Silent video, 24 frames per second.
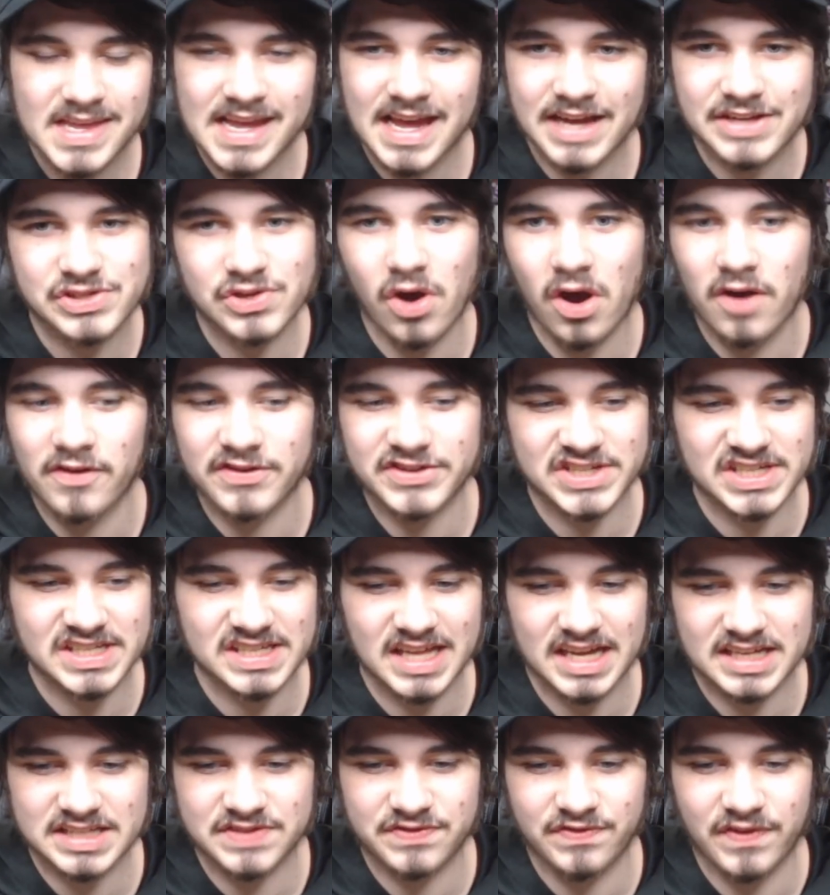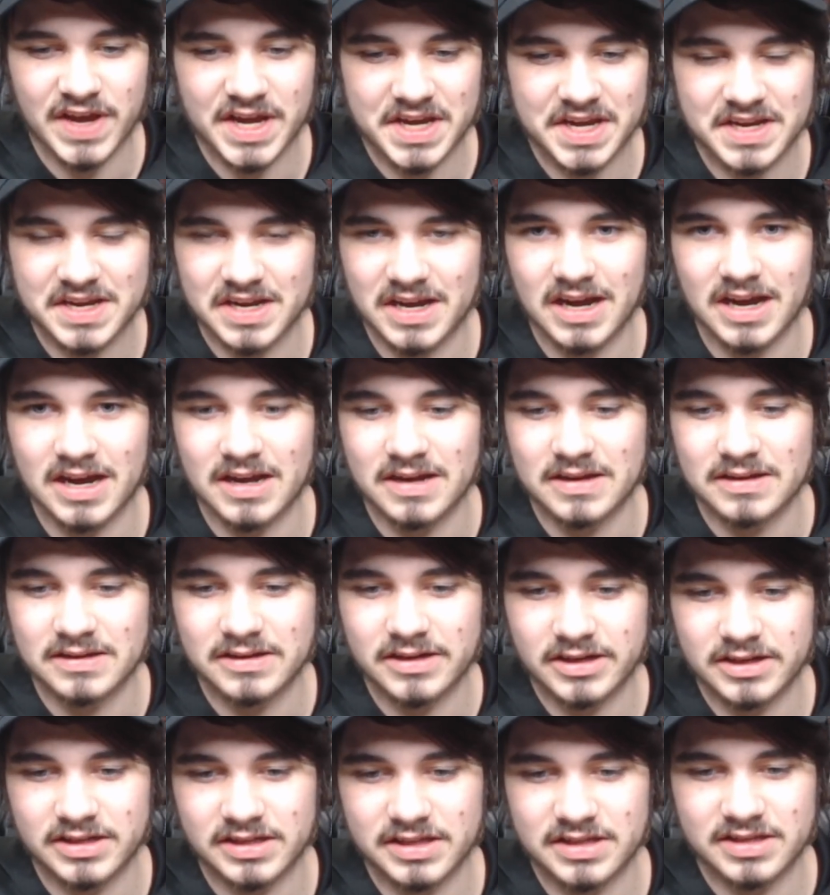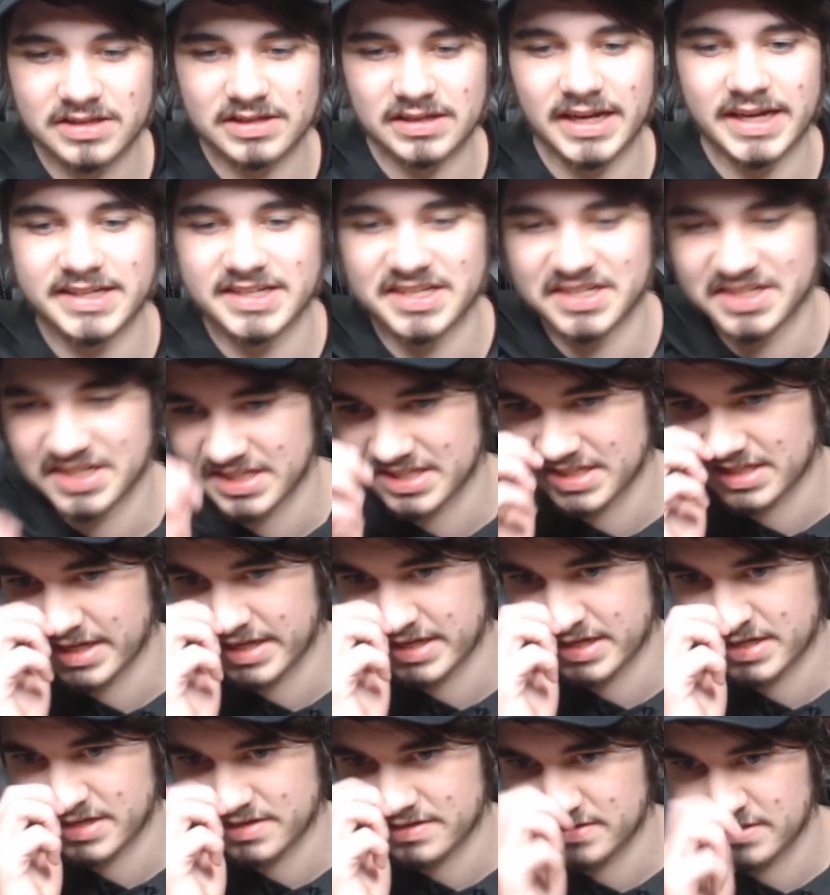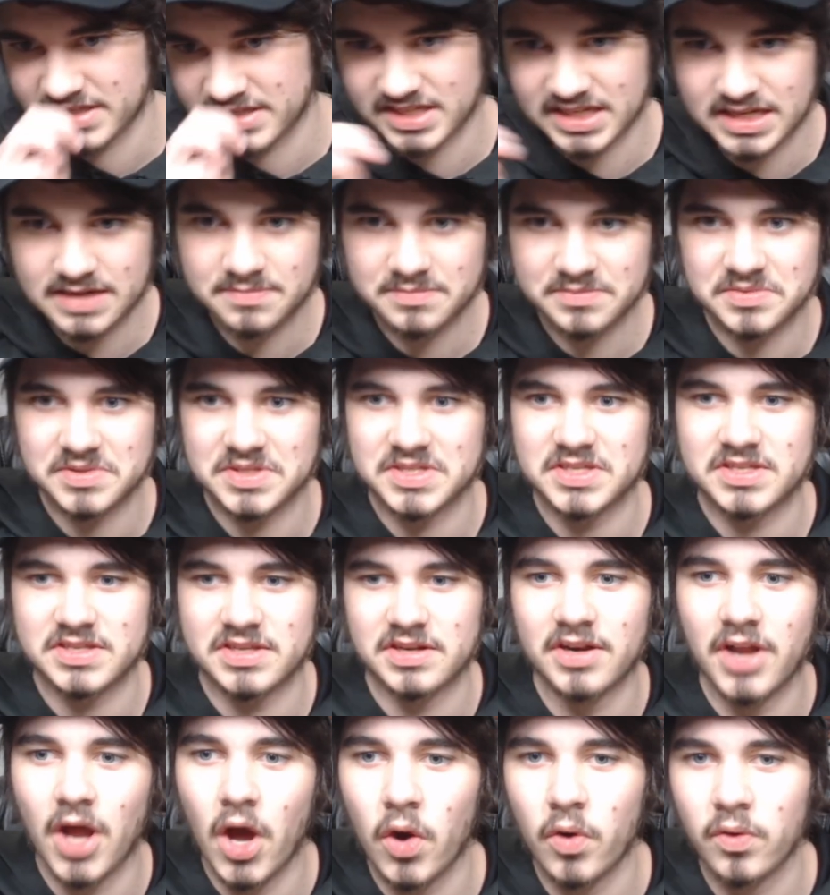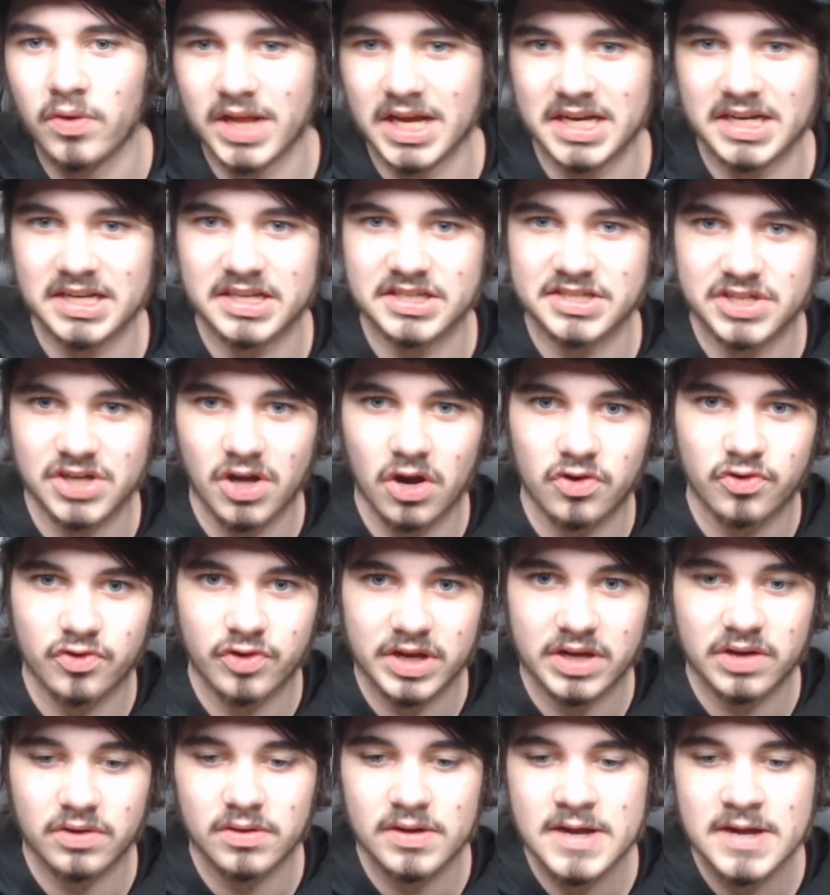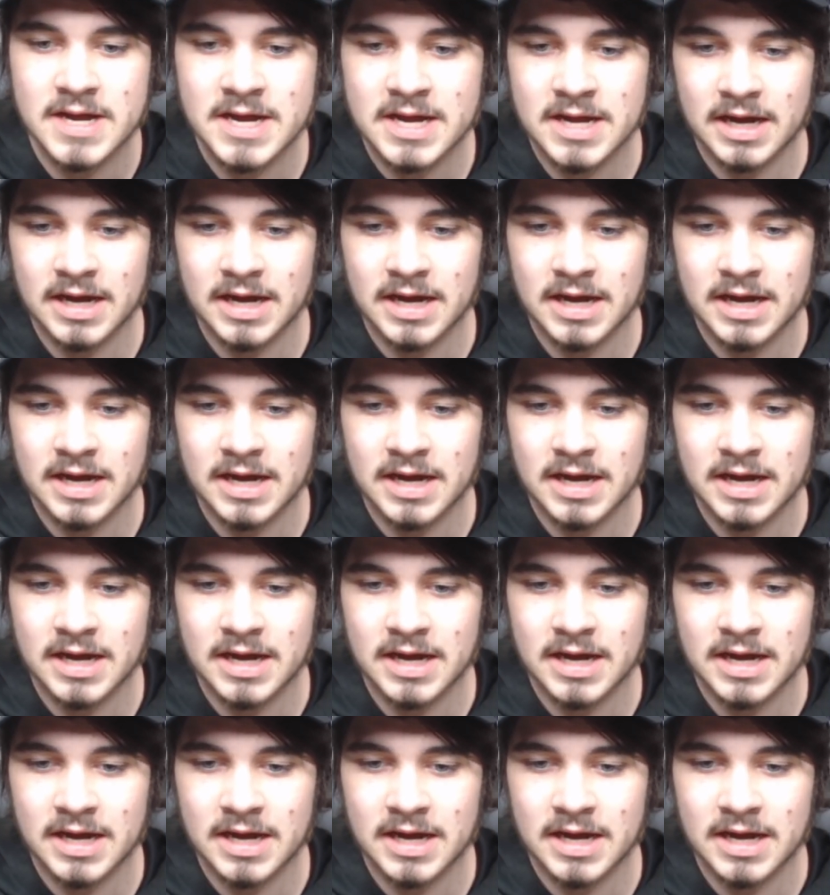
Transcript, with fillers: Yeah, so obviously that's fake. Luckily the like to dislike seems to know that it's not real.